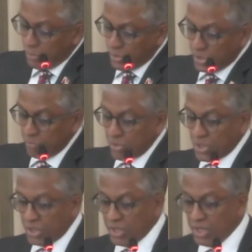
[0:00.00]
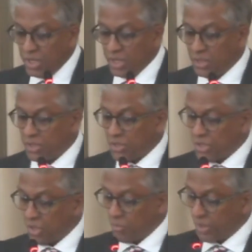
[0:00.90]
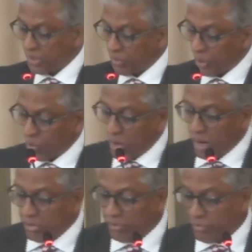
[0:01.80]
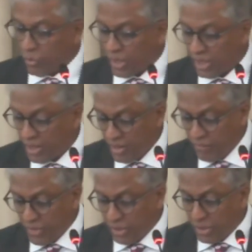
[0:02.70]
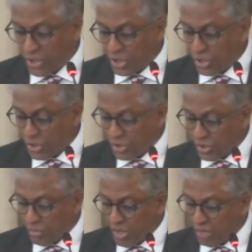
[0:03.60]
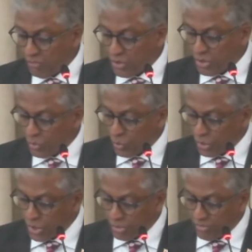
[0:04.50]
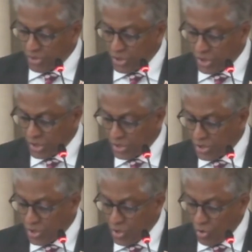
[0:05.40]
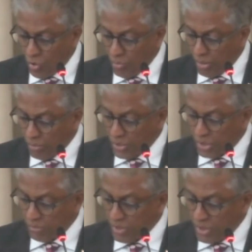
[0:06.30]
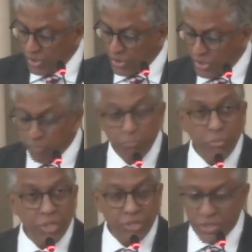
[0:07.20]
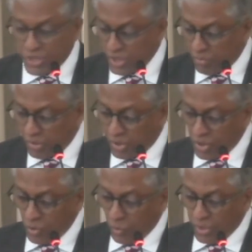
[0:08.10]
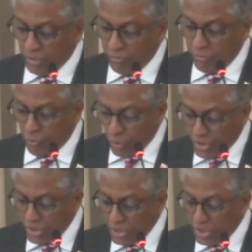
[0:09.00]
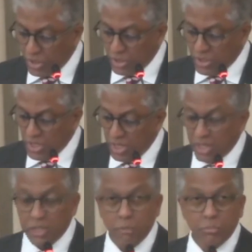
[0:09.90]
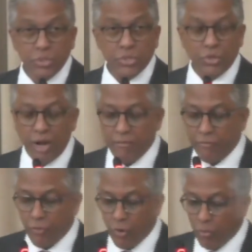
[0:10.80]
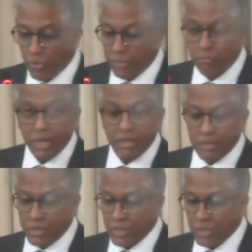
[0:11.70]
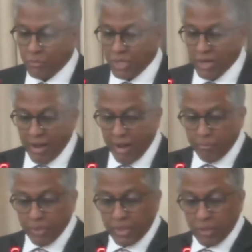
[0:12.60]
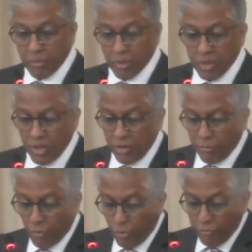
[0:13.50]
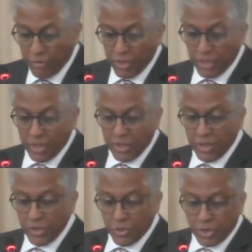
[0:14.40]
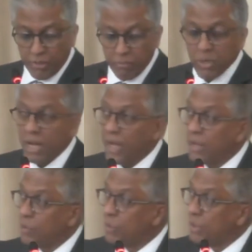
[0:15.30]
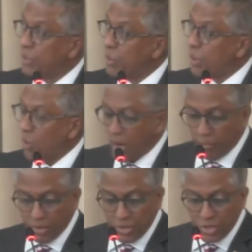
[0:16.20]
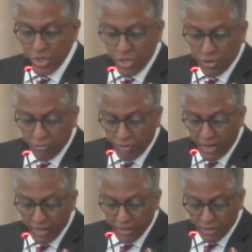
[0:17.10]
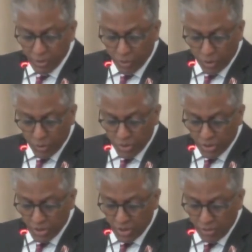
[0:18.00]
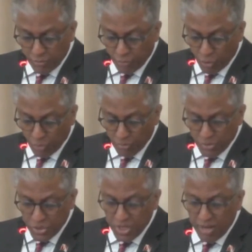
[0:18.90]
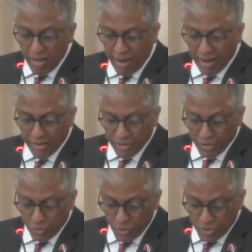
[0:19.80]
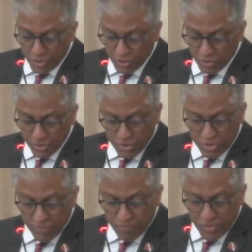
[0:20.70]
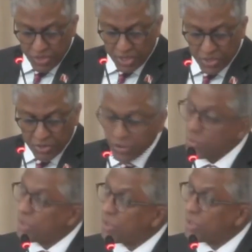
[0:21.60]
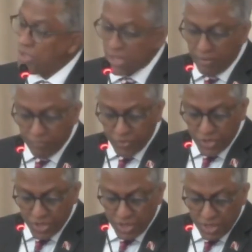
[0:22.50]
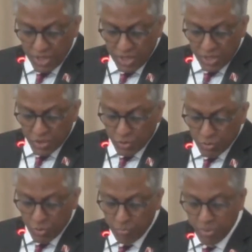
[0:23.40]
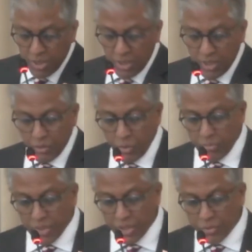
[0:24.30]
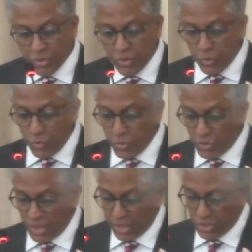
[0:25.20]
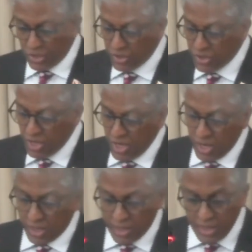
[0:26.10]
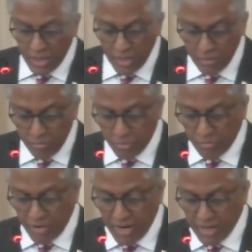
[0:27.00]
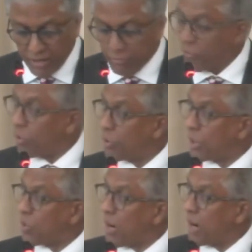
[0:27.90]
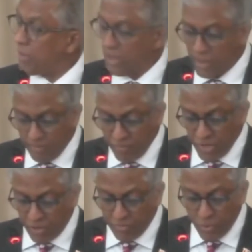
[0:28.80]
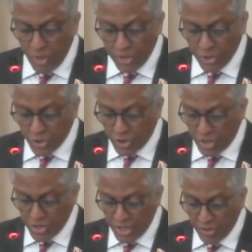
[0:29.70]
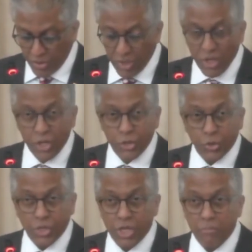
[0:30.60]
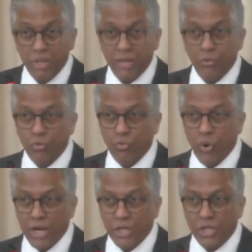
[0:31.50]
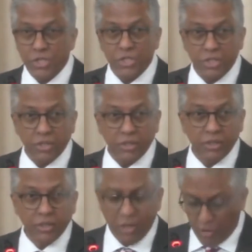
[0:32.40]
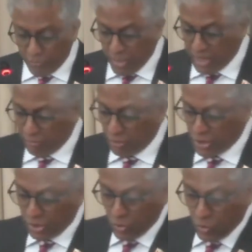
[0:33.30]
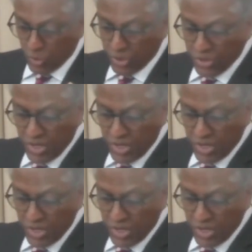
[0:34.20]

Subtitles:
submission in the statement, and requirement for where there are changes to the beneficial ownership of the shares or membership to submit a statement within 14 days in the prescribed form, with penalties being applicable for failure to comply with the requirements to file the requisite forms and returns. Section 337D is to be repealed and replaced with 2 new sections, again providing for a requirement of the Registrar General to keep a register of beneficial owners,